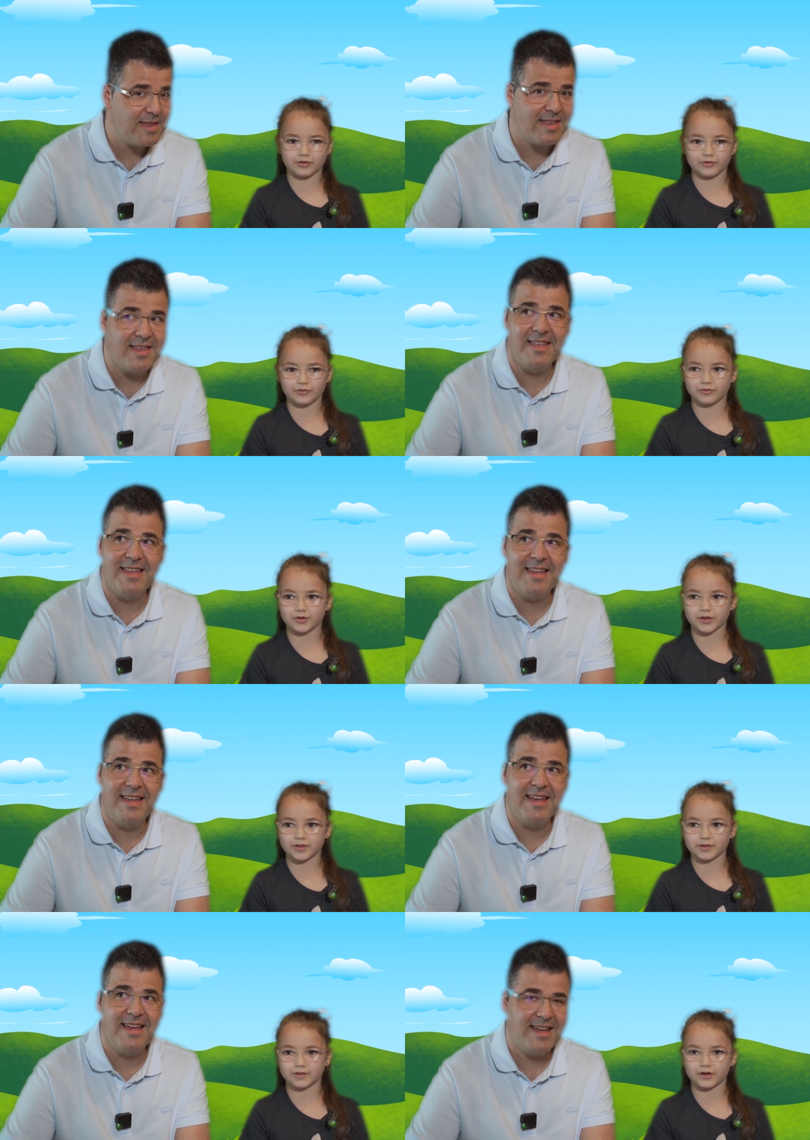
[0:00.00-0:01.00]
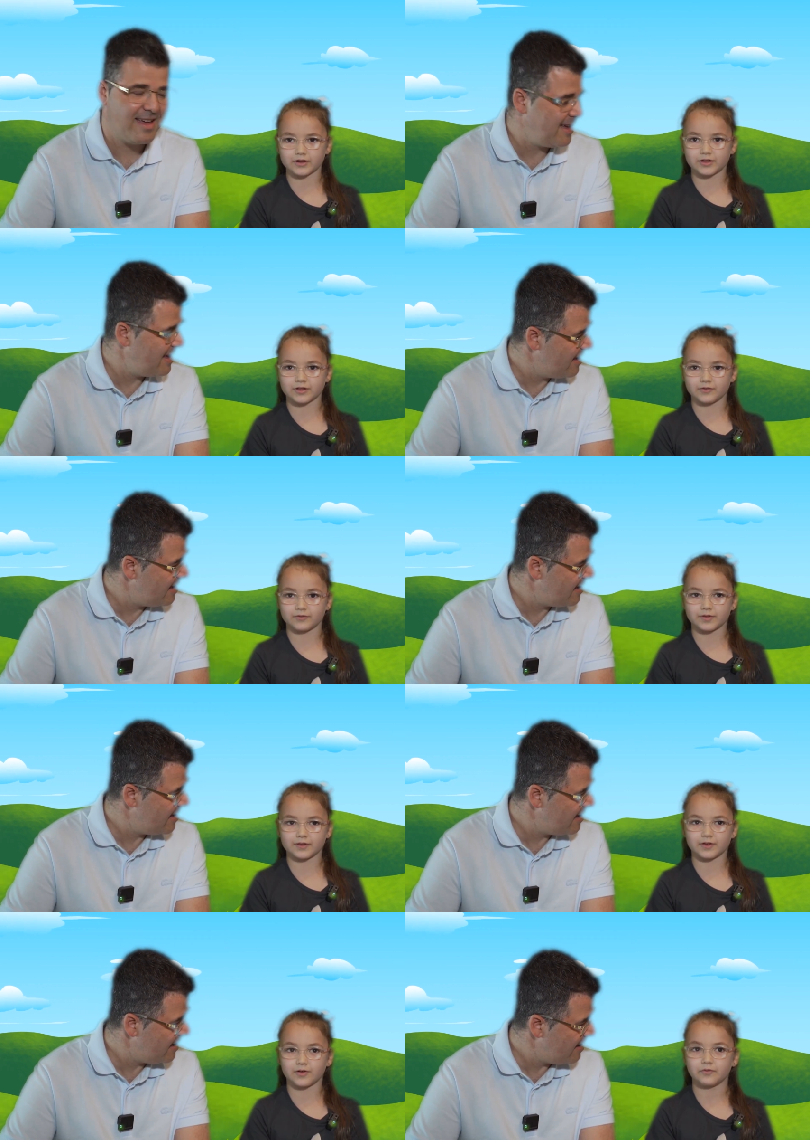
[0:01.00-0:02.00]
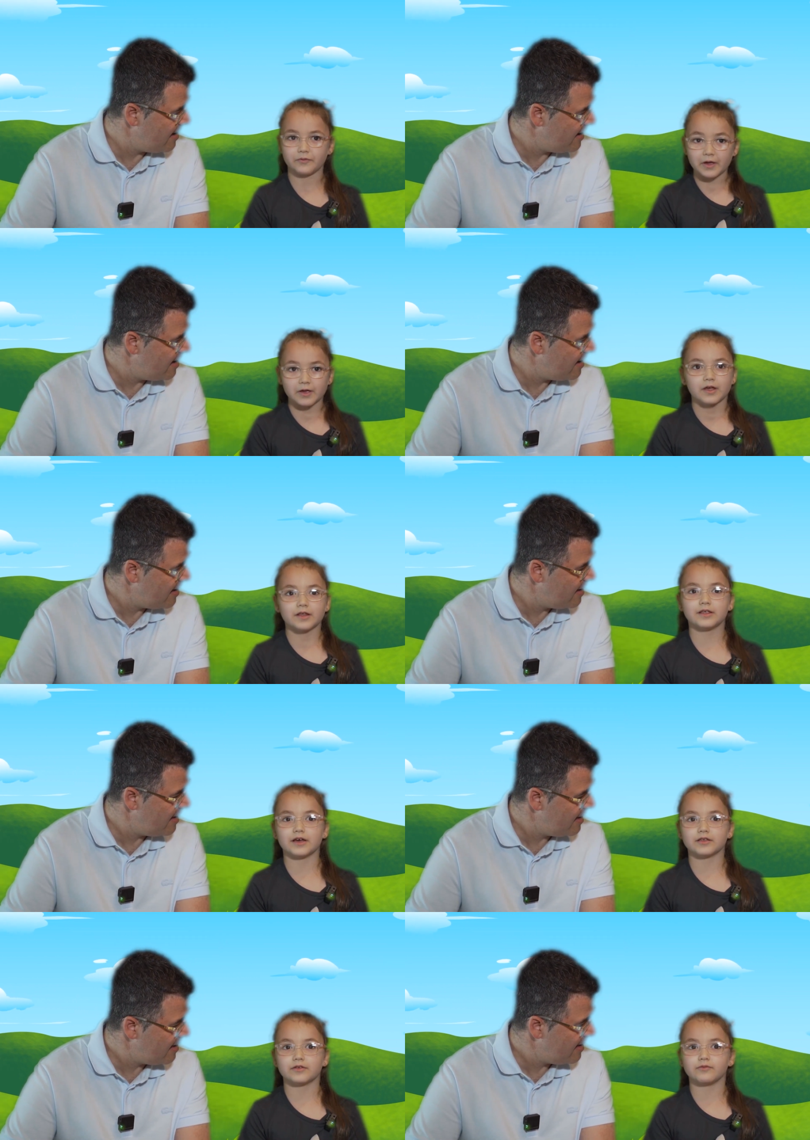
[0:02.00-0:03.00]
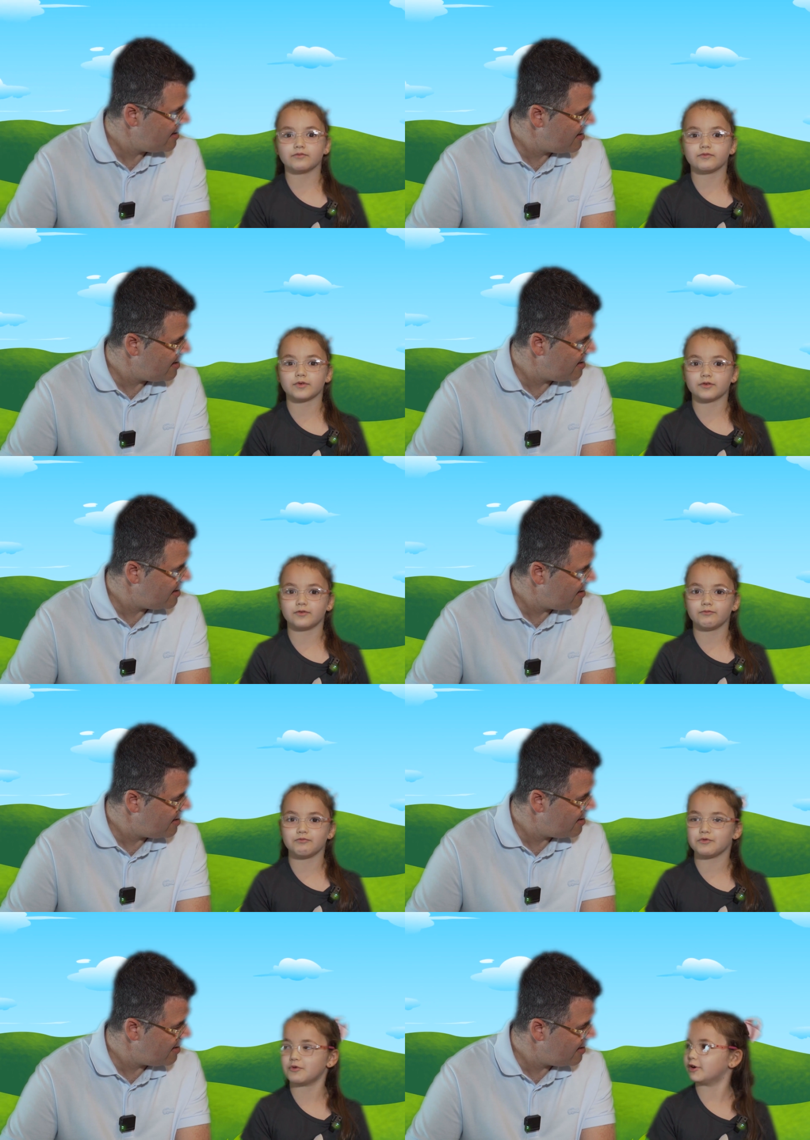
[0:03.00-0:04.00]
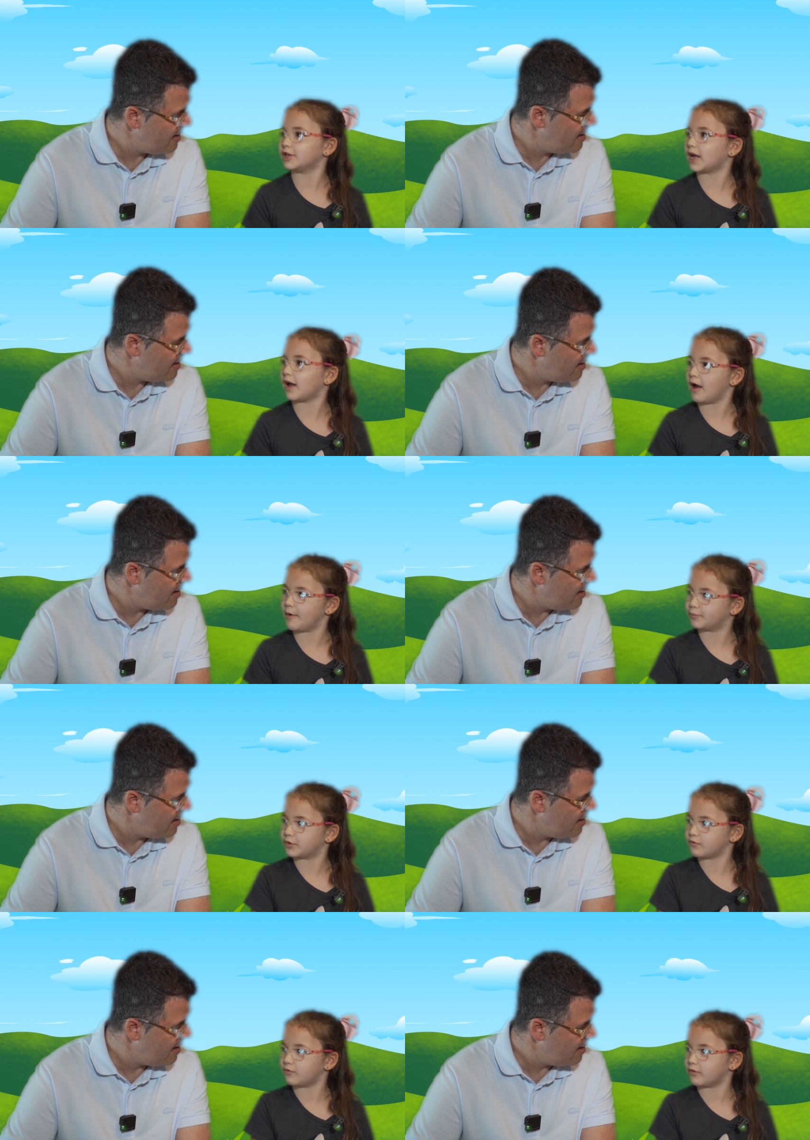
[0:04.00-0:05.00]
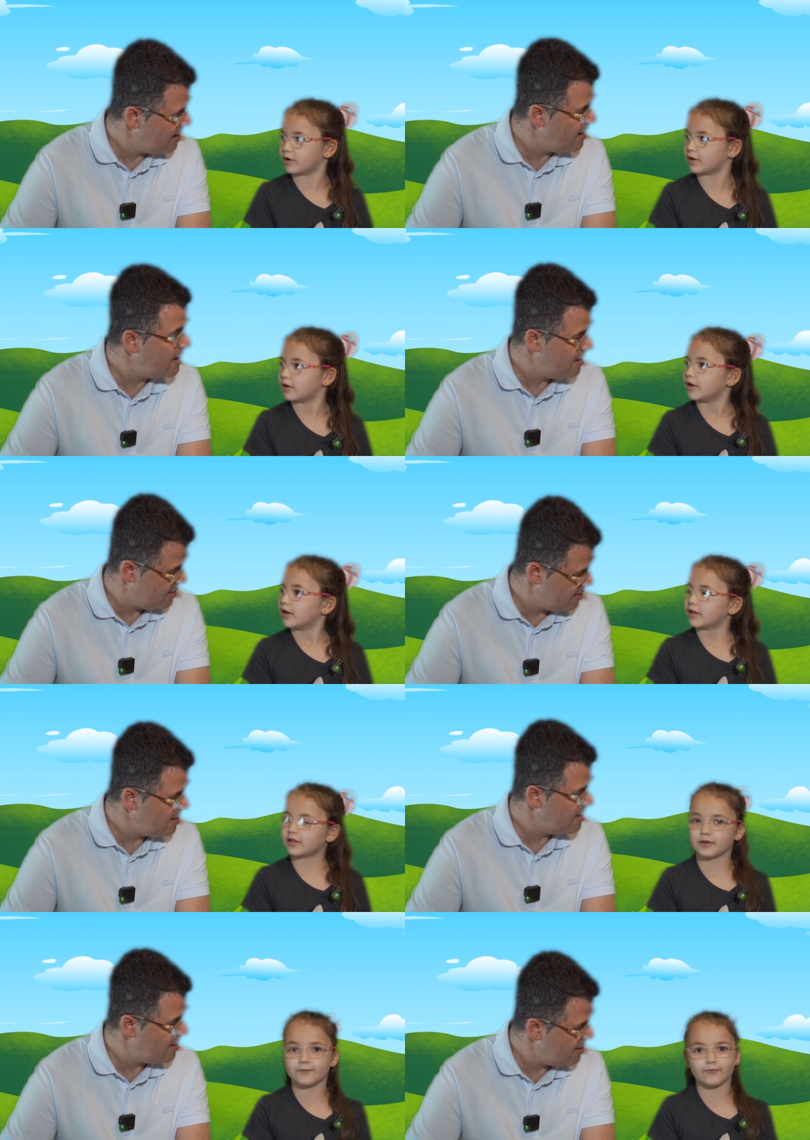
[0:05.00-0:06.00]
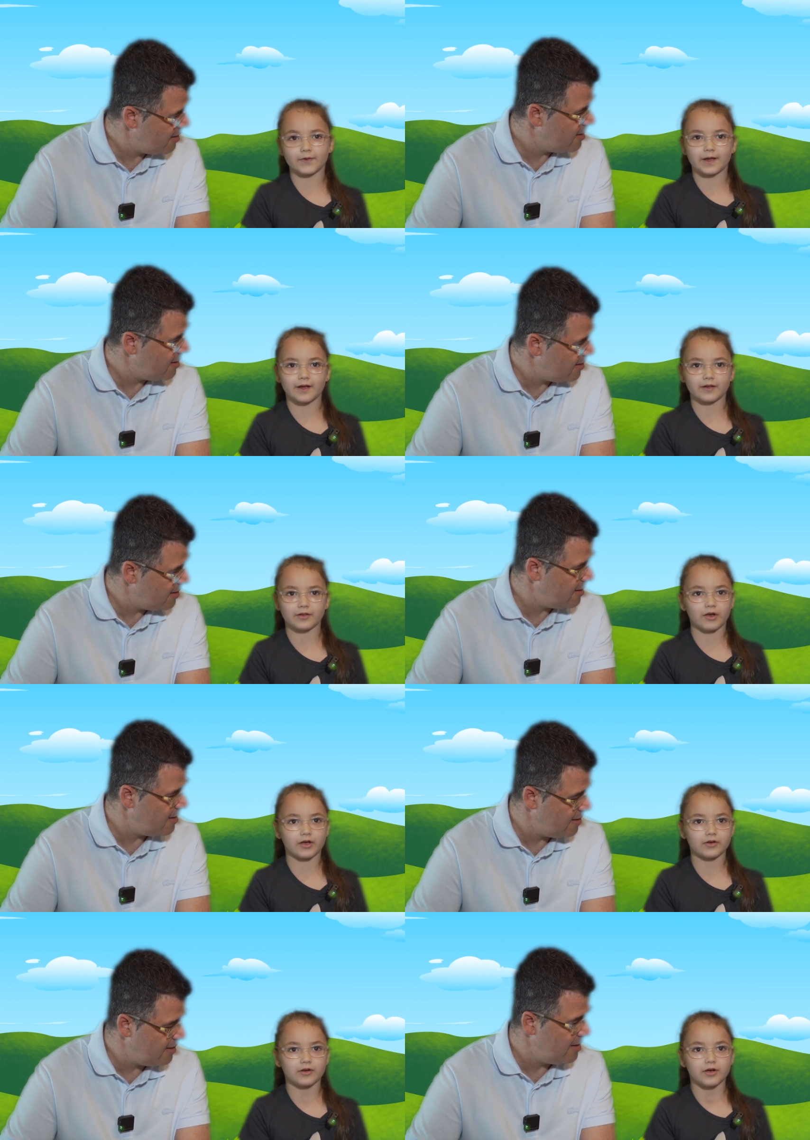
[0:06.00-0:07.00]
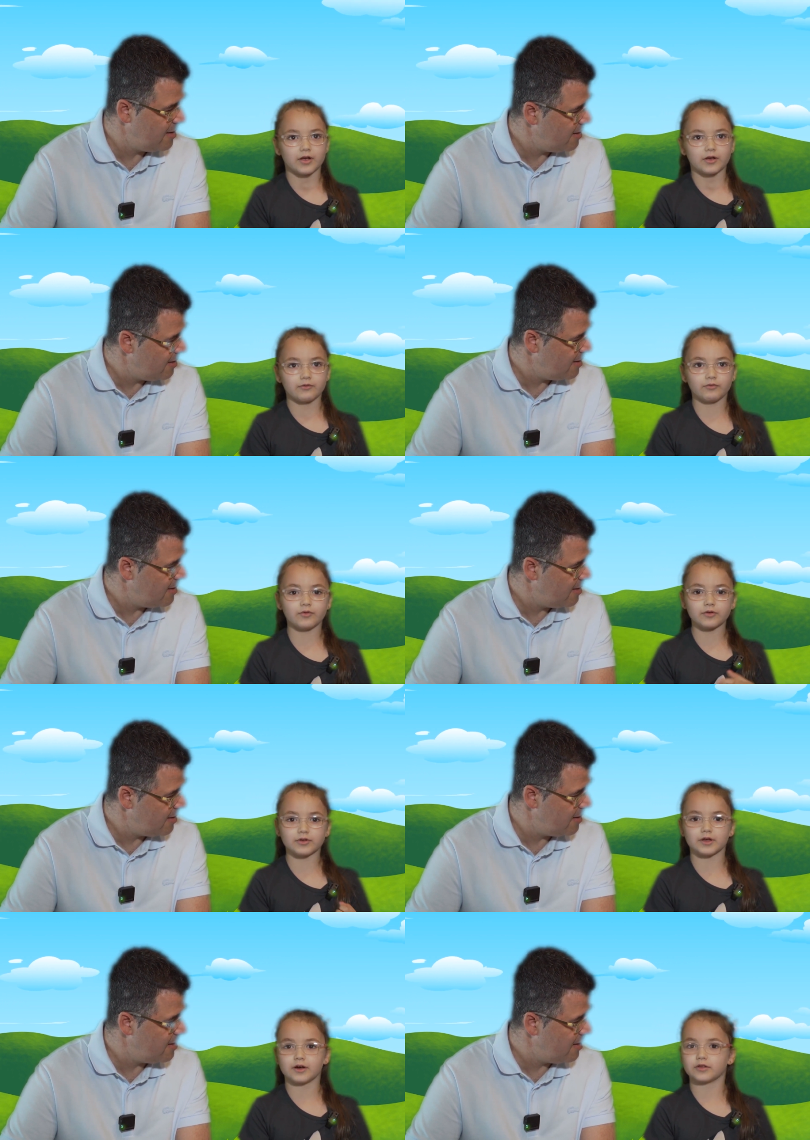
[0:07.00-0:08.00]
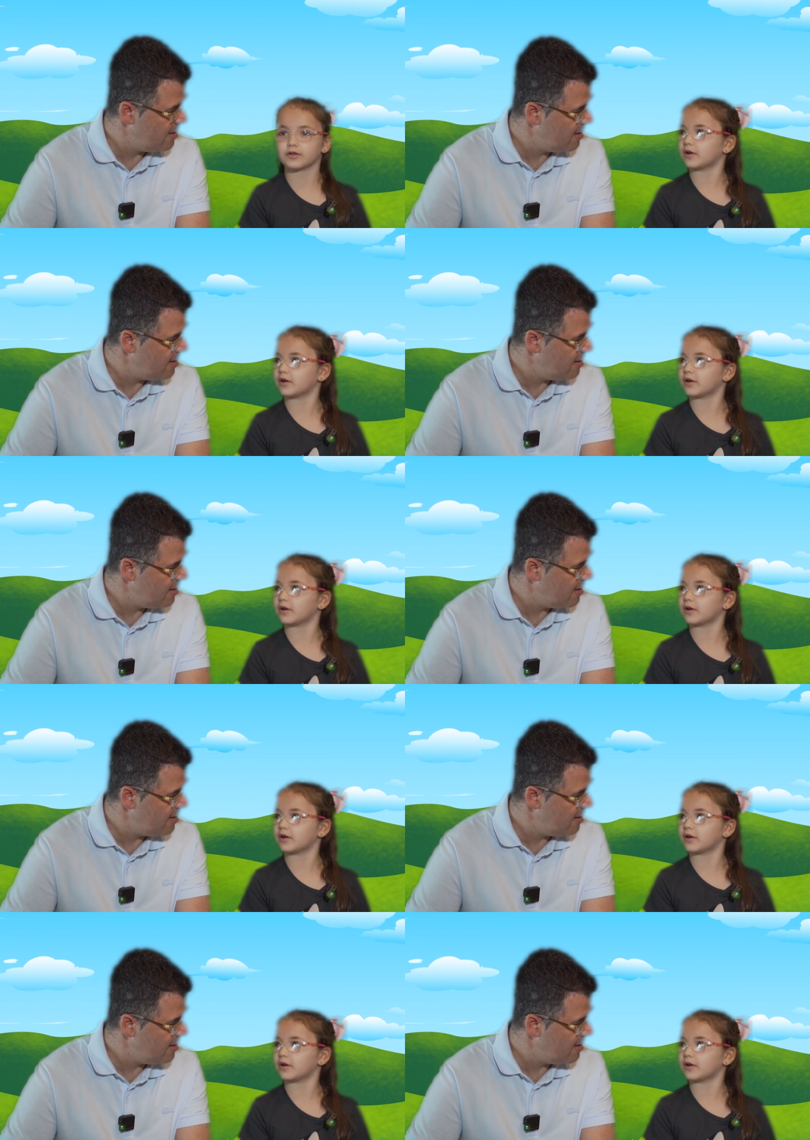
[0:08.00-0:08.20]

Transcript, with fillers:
Speaker 1: do lots of stuff that would ruin apps or something, like ruin other